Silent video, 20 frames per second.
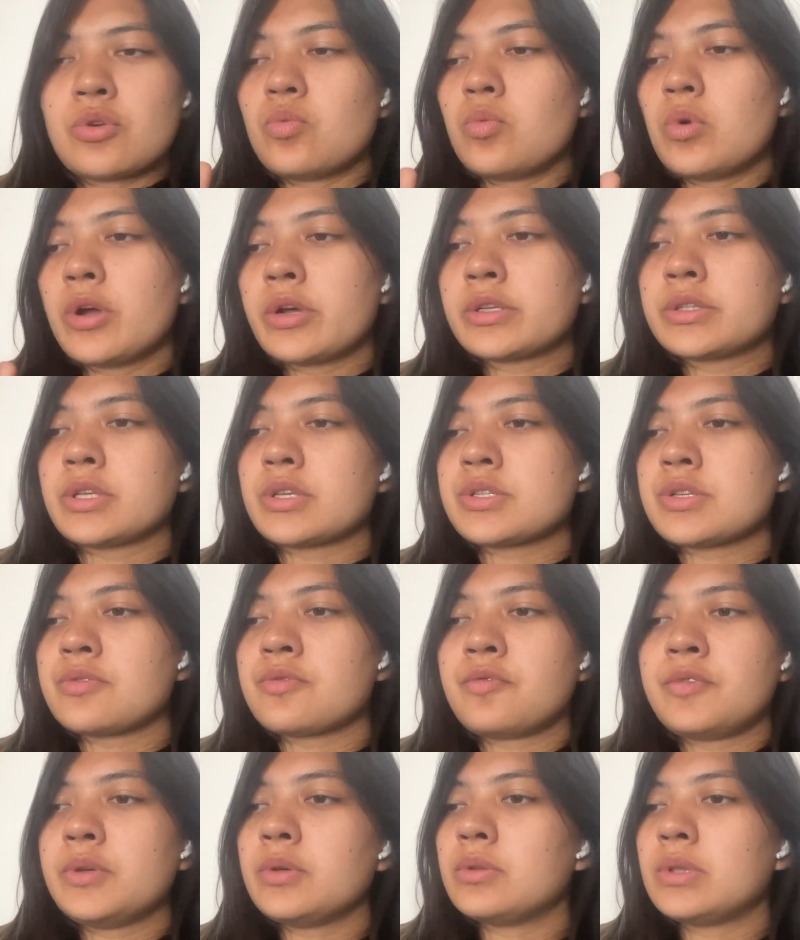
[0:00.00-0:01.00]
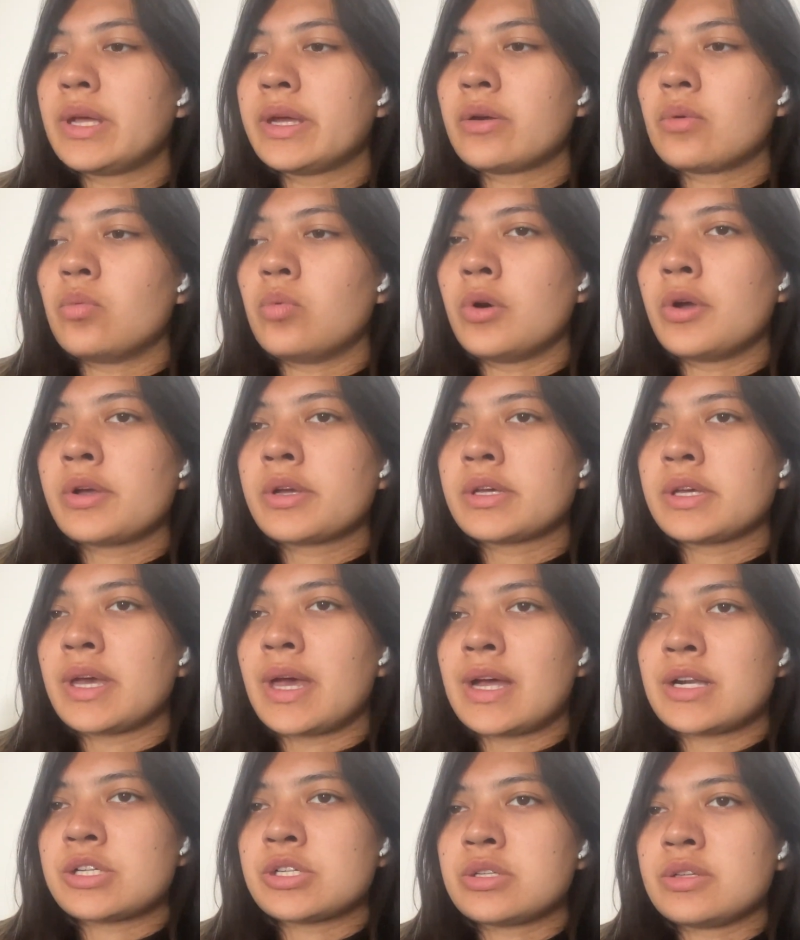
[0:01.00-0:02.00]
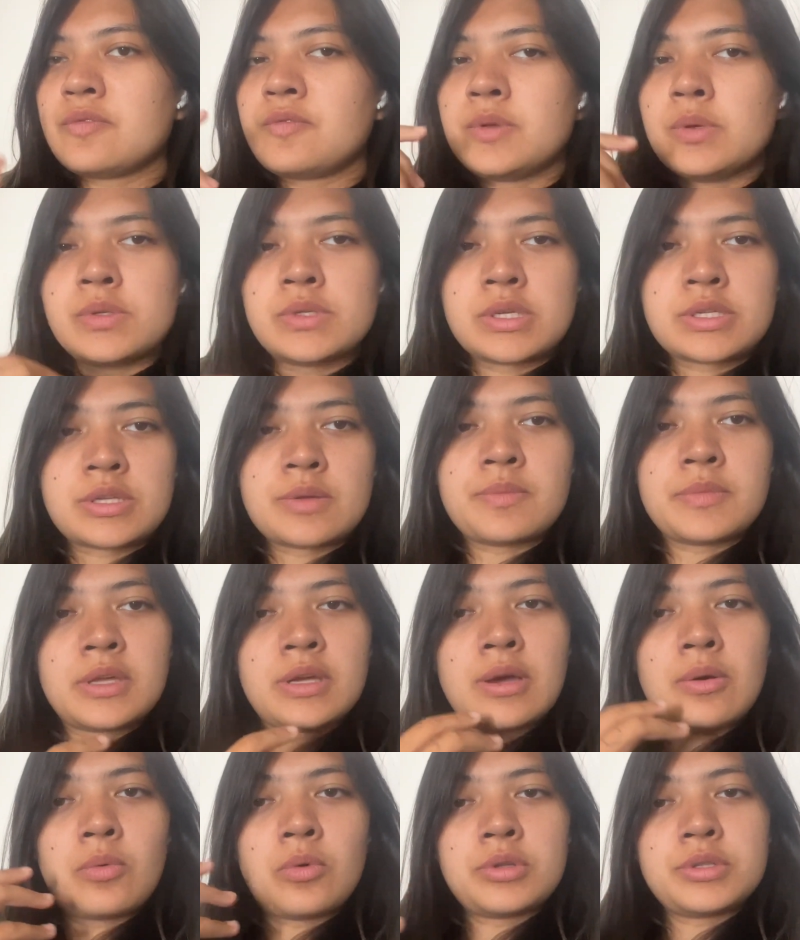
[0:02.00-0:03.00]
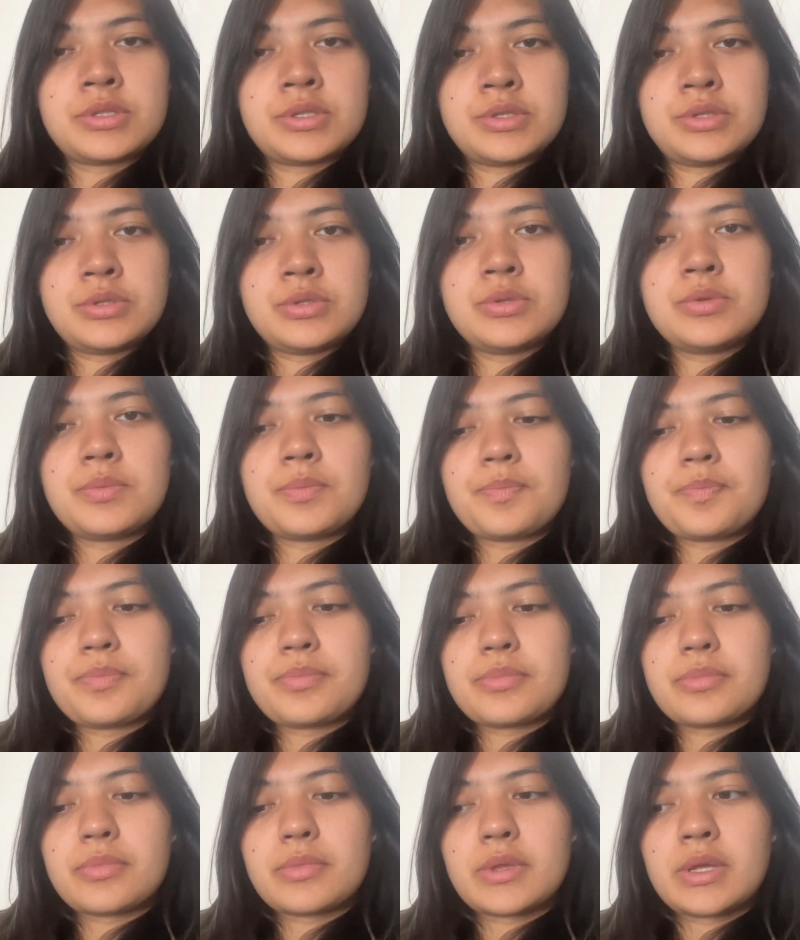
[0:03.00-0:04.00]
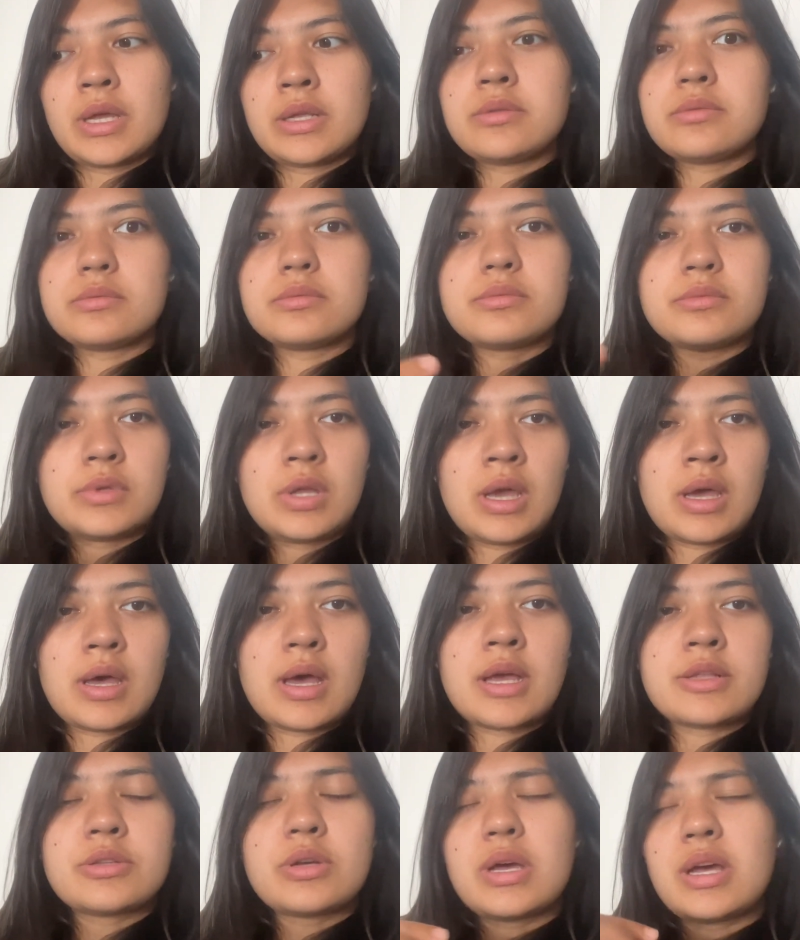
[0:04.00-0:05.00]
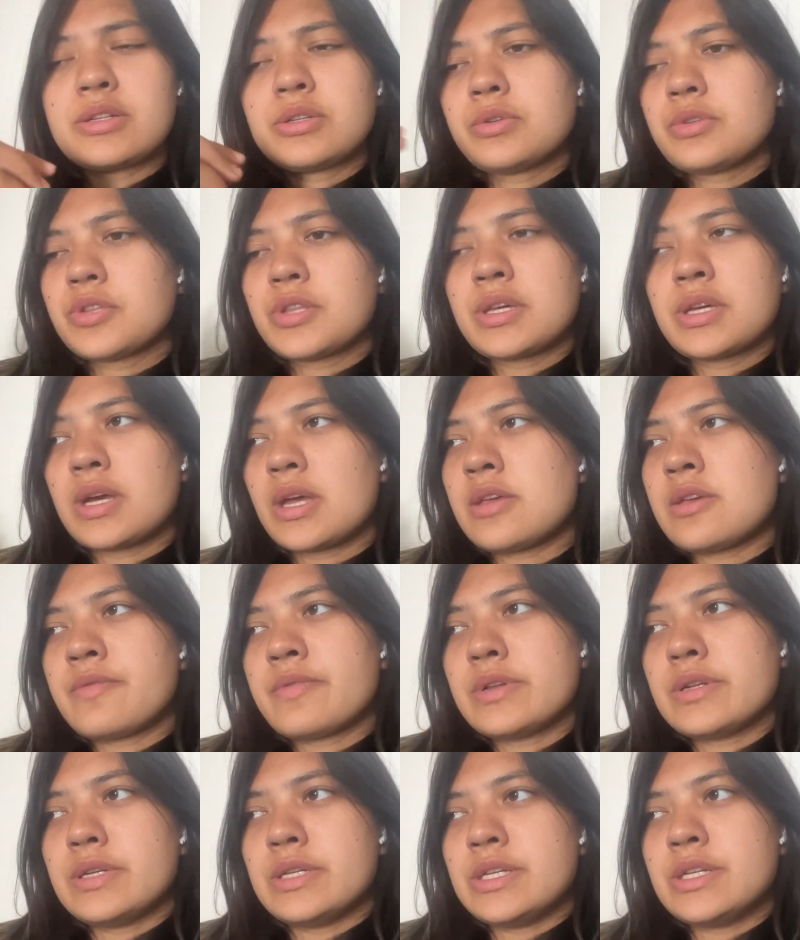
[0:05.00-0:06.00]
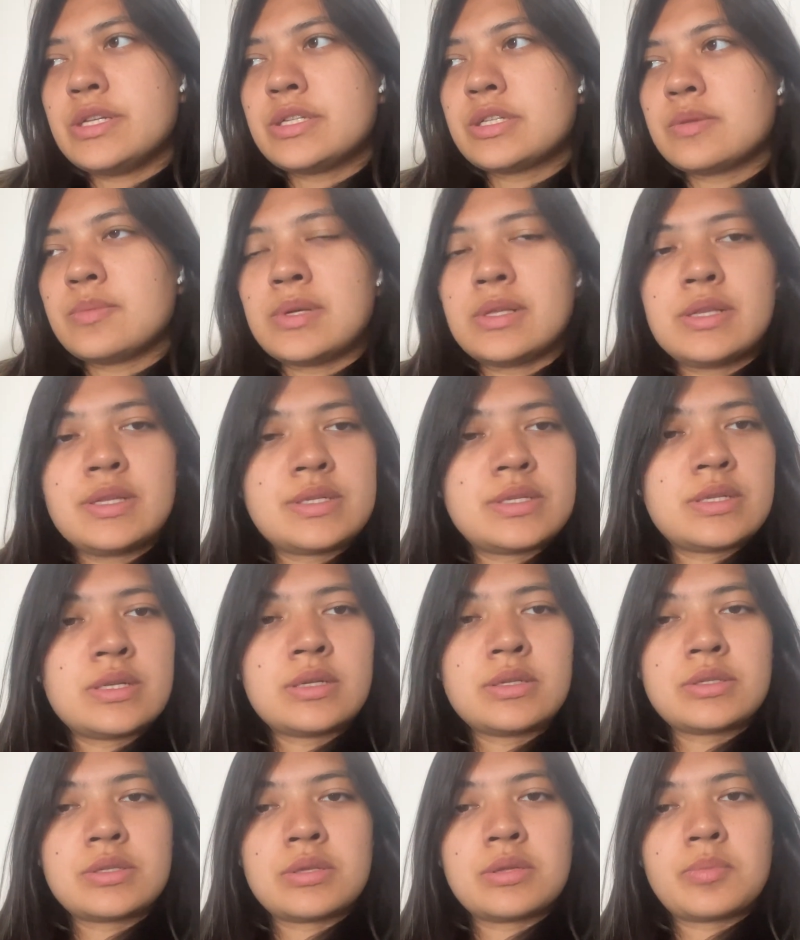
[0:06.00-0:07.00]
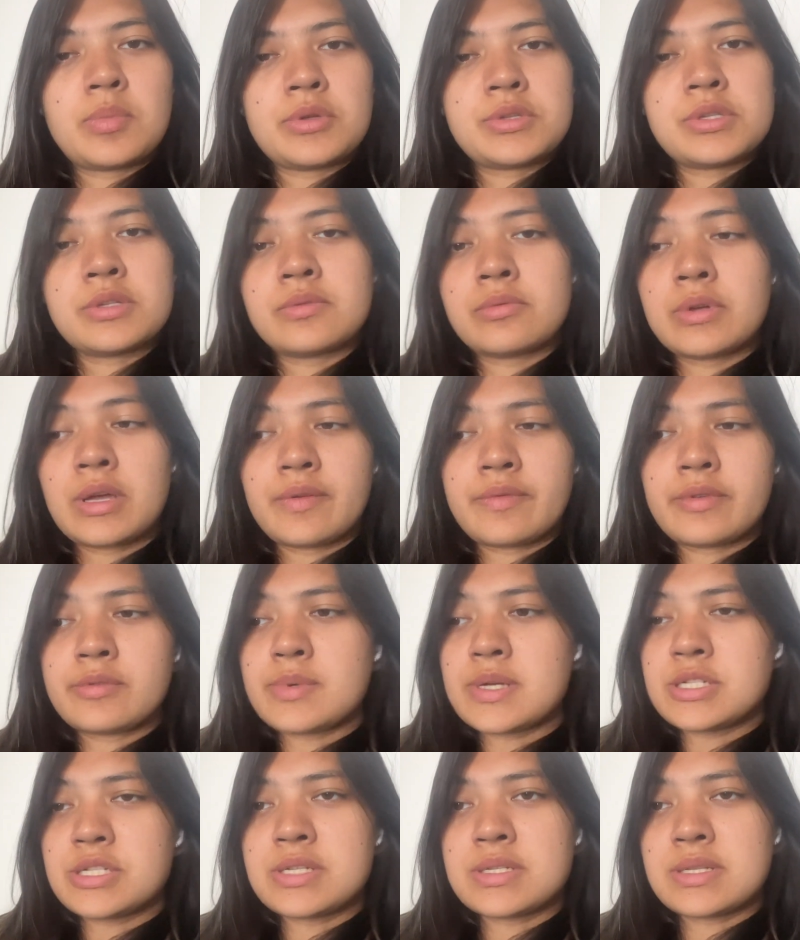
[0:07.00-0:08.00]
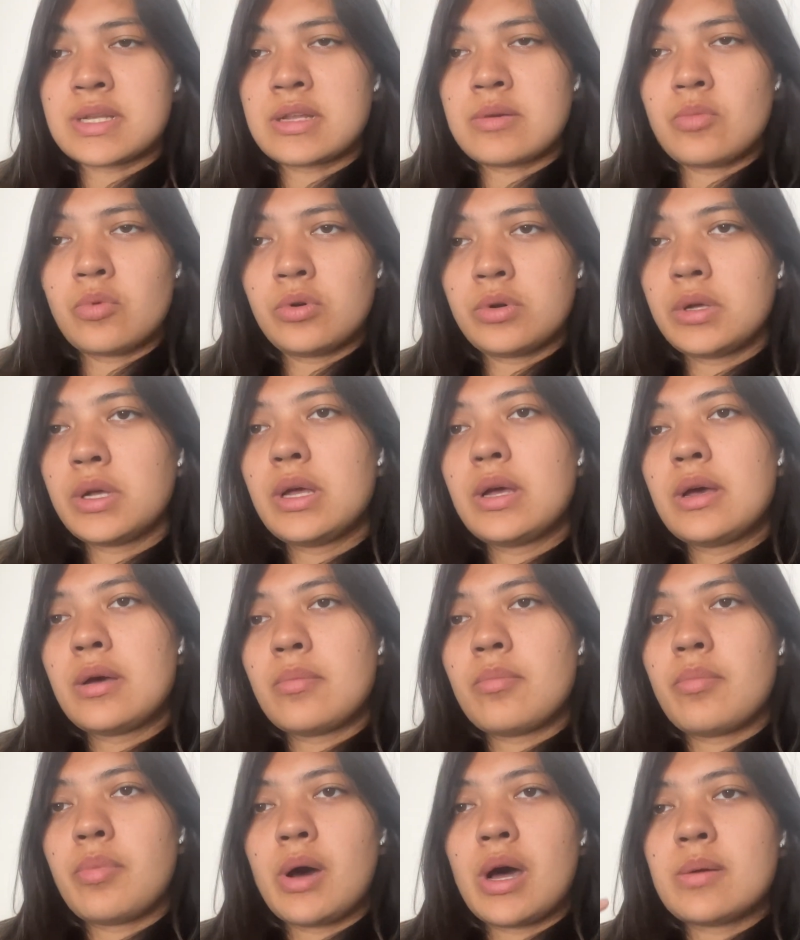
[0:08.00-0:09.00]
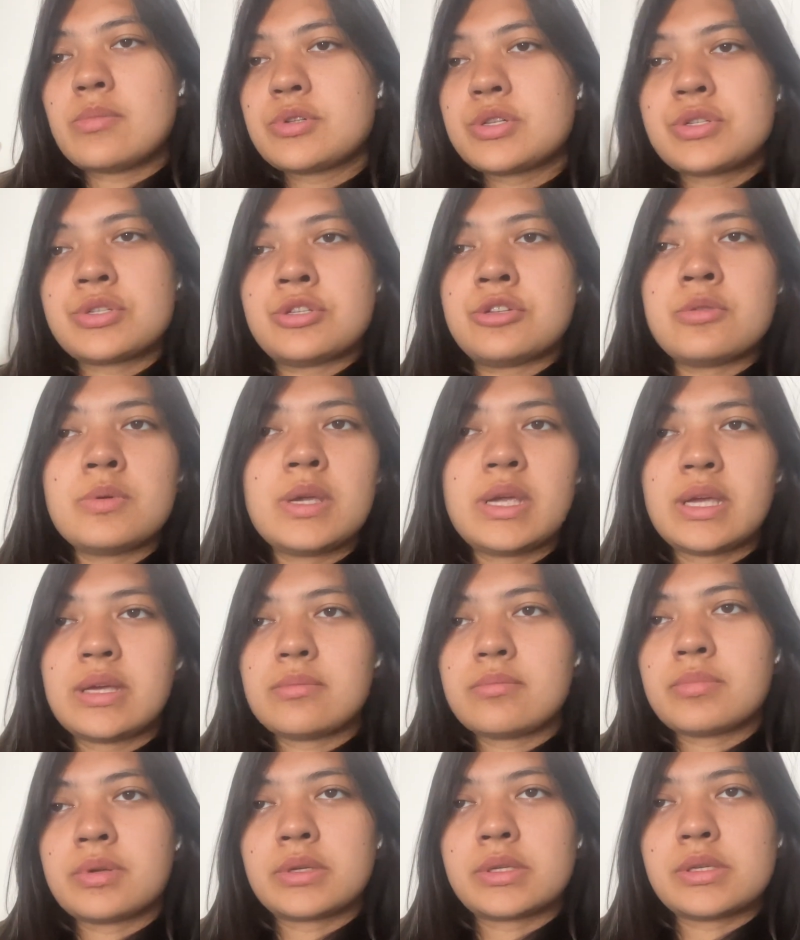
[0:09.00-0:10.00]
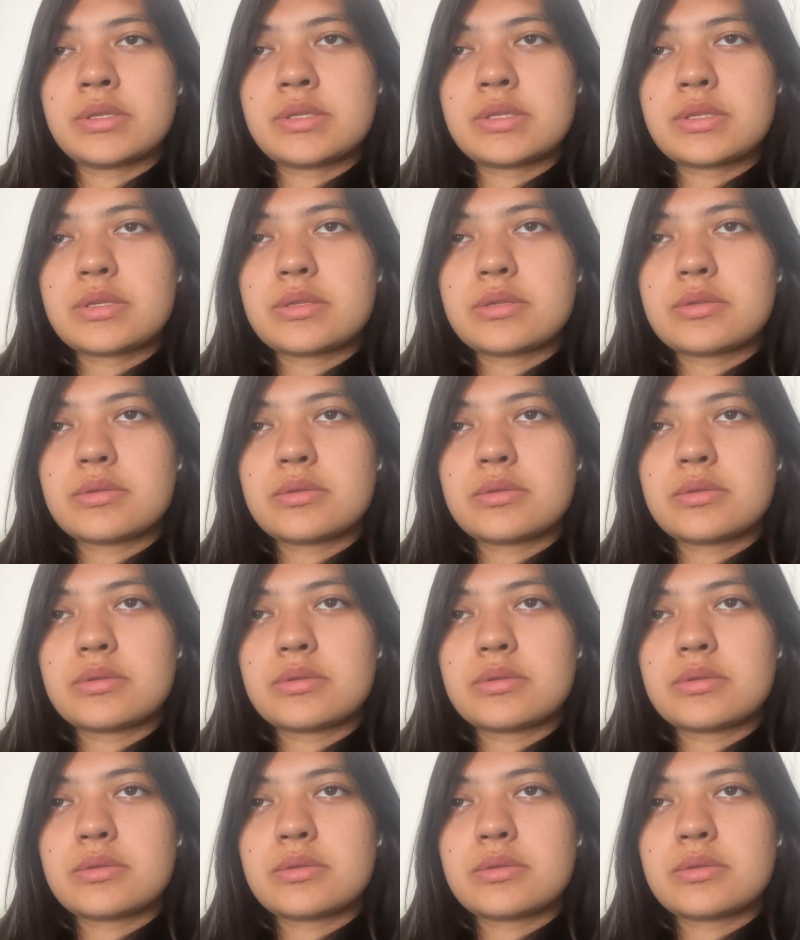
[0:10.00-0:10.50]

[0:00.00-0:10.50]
work doesn't feel like work, it actually feels like something I want to do. And yeah, I don't, I don't think I even need to be listening to the positive reaffirmations anymore, but I'm just doing it because,